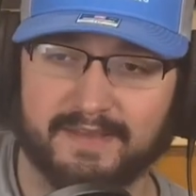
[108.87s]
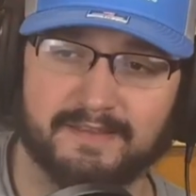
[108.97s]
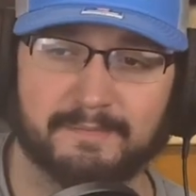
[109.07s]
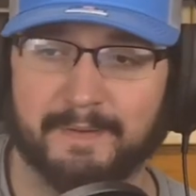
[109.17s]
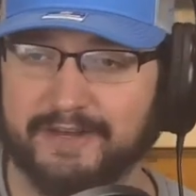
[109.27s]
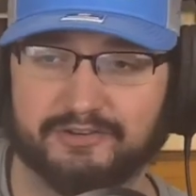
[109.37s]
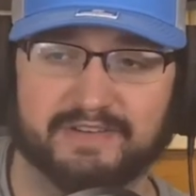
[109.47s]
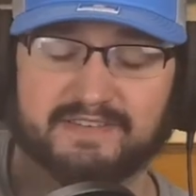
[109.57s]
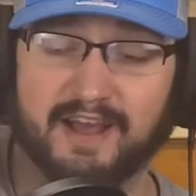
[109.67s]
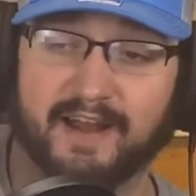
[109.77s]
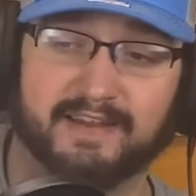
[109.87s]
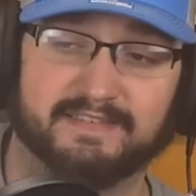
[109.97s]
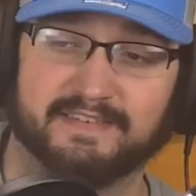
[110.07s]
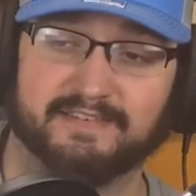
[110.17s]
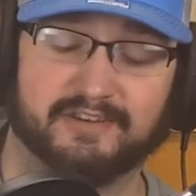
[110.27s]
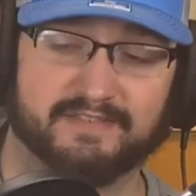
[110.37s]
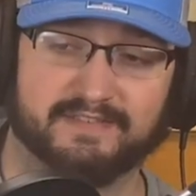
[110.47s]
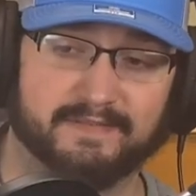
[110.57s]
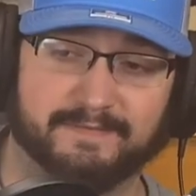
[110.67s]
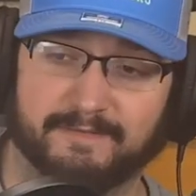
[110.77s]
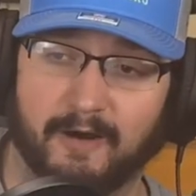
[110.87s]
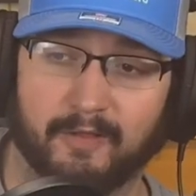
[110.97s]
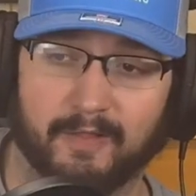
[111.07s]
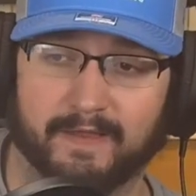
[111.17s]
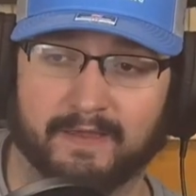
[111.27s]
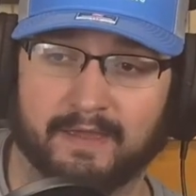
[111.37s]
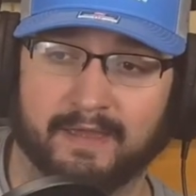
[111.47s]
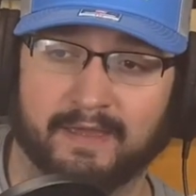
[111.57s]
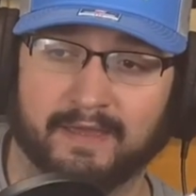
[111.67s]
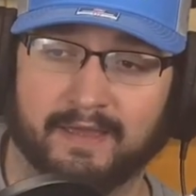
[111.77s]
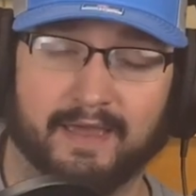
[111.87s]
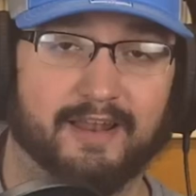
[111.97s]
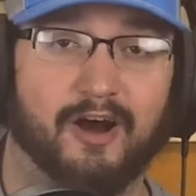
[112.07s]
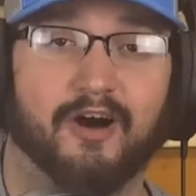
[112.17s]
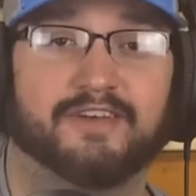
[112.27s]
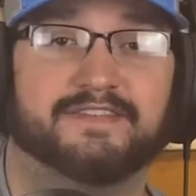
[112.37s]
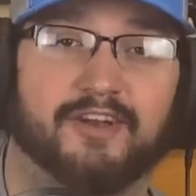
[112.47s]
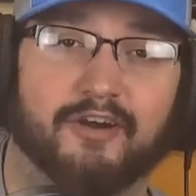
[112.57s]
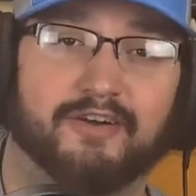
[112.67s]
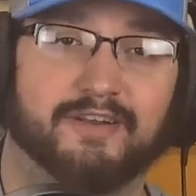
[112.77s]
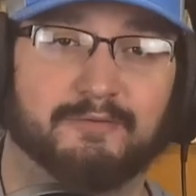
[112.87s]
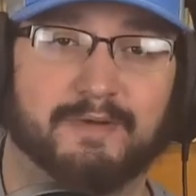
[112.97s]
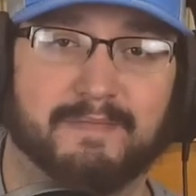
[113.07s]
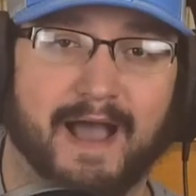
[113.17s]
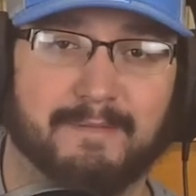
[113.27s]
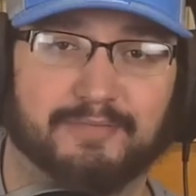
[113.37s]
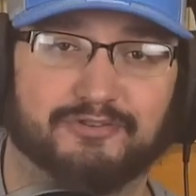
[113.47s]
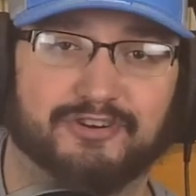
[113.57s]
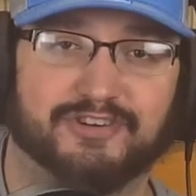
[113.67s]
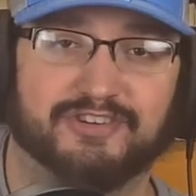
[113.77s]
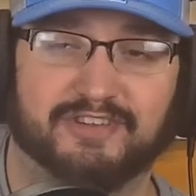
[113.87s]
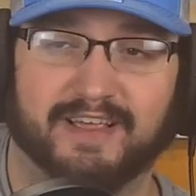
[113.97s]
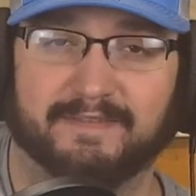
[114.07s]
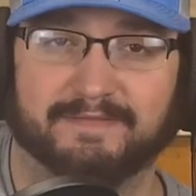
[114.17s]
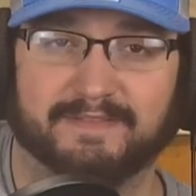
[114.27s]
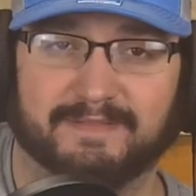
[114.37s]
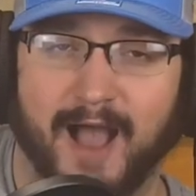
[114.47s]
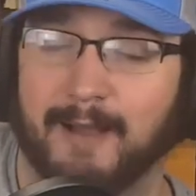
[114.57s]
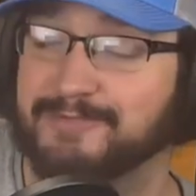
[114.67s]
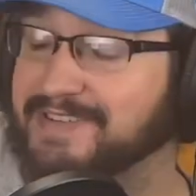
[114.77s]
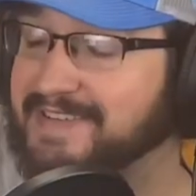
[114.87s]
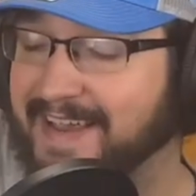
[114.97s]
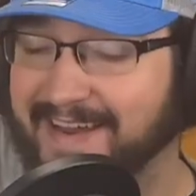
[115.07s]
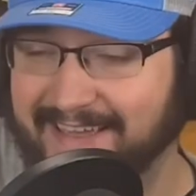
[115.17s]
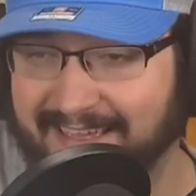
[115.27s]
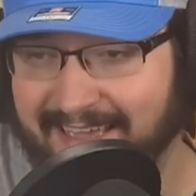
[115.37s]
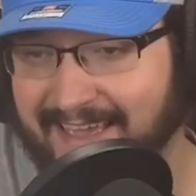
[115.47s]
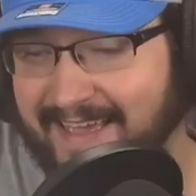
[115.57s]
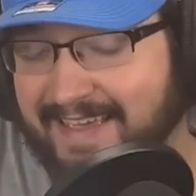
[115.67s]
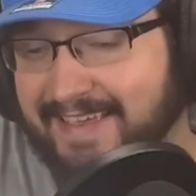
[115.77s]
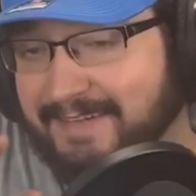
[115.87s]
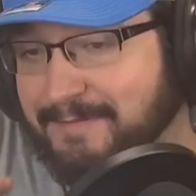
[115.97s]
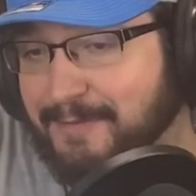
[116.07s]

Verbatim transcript: the Patriots dynasty is just falling. It all started when Matt Patricia left. I'm just kidding. He,